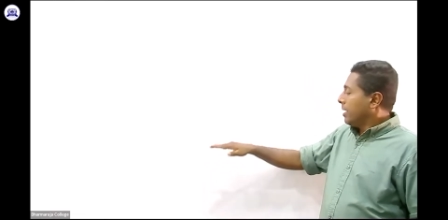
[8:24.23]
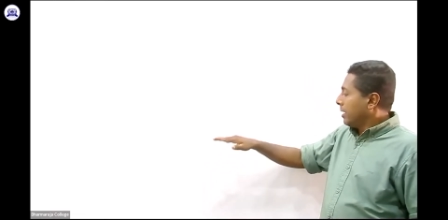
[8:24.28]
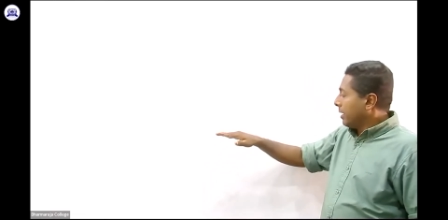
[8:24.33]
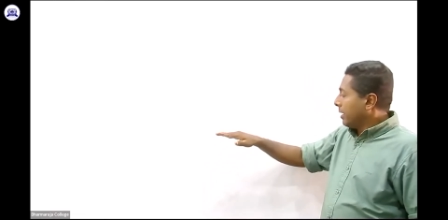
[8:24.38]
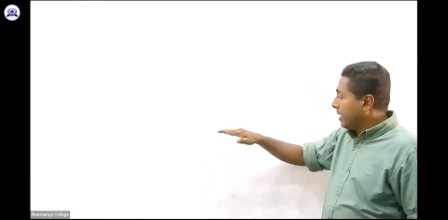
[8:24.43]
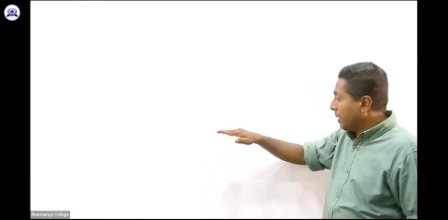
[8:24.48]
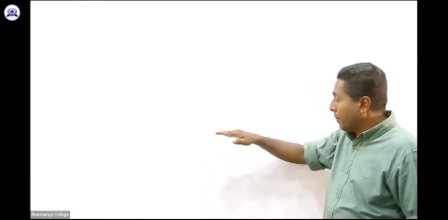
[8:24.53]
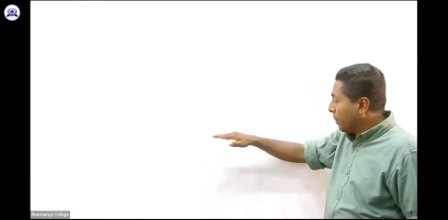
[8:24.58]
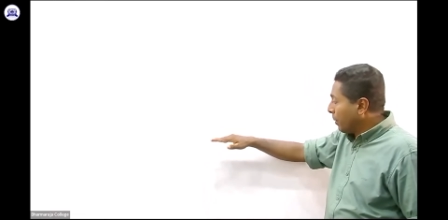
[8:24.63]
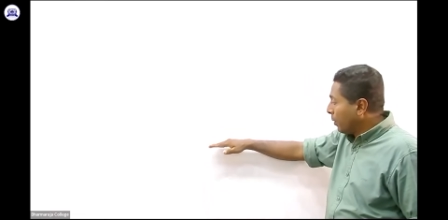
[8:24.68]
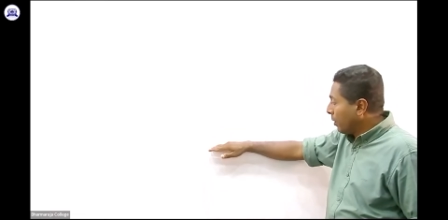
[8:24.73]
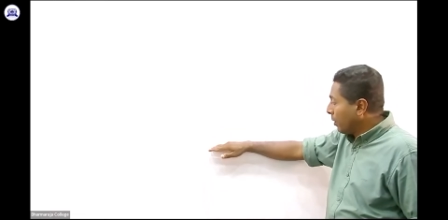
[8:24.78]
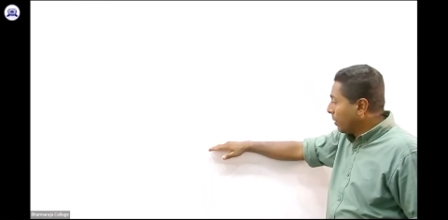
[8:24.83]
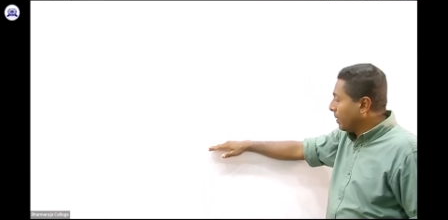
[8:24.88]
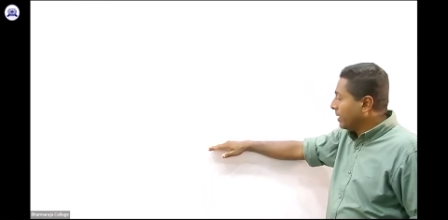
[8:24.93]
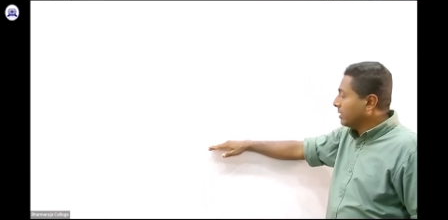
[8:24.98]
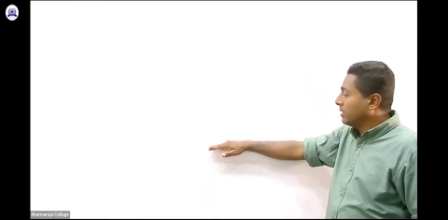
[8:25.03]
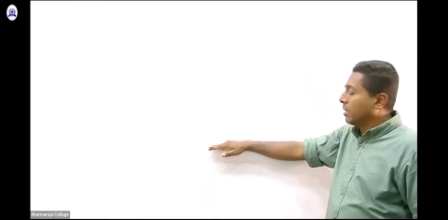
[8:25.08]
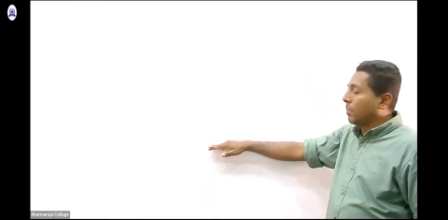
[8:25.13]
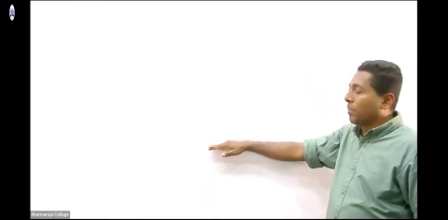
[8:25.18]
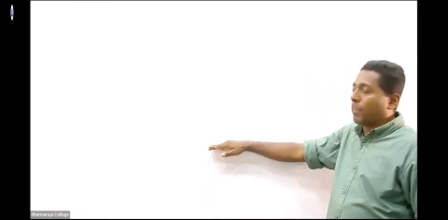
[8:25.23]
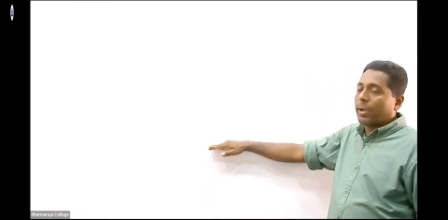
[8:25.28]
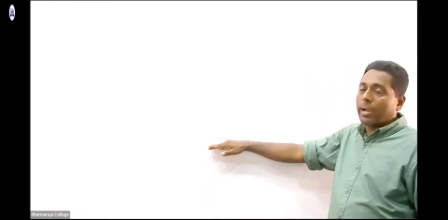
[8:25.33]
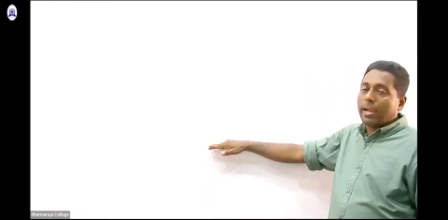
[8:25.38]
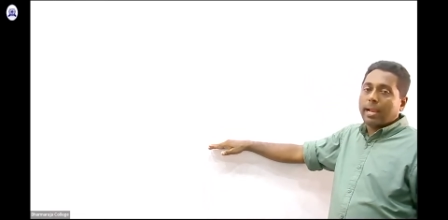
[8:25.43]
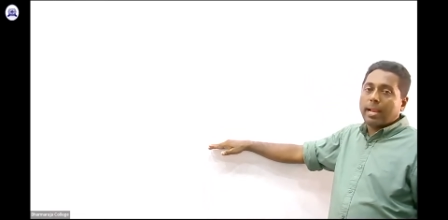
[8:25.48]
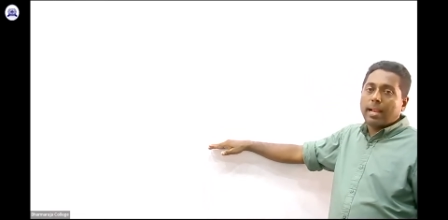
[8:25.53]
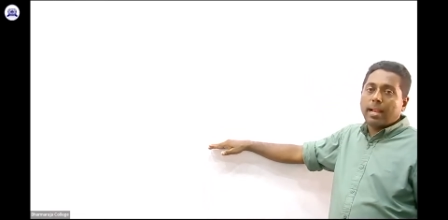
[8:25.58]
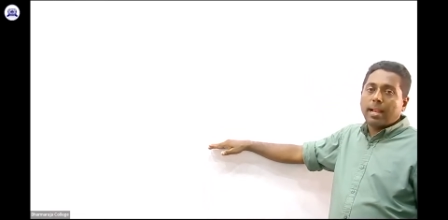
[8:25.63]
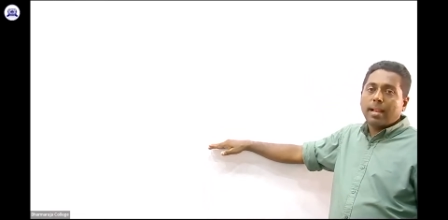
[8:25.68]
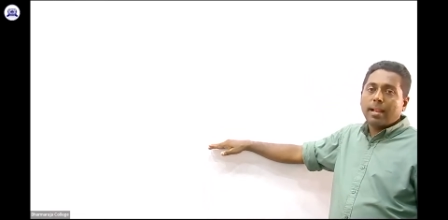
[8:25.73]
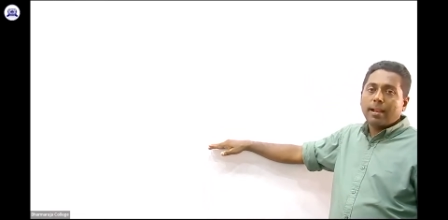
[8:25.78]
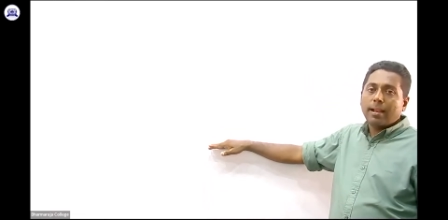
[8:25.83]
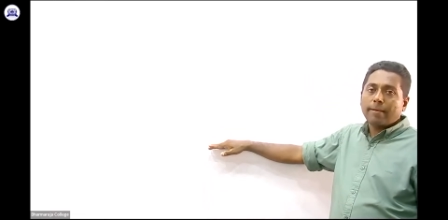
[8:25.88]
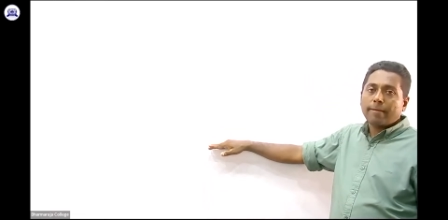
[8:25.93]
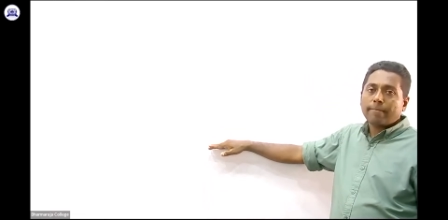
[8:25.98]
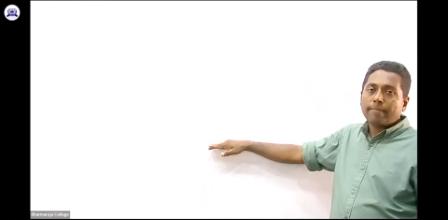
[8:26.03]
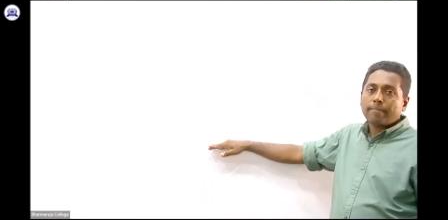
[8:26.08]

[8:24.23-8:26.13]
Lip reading: deputy principal,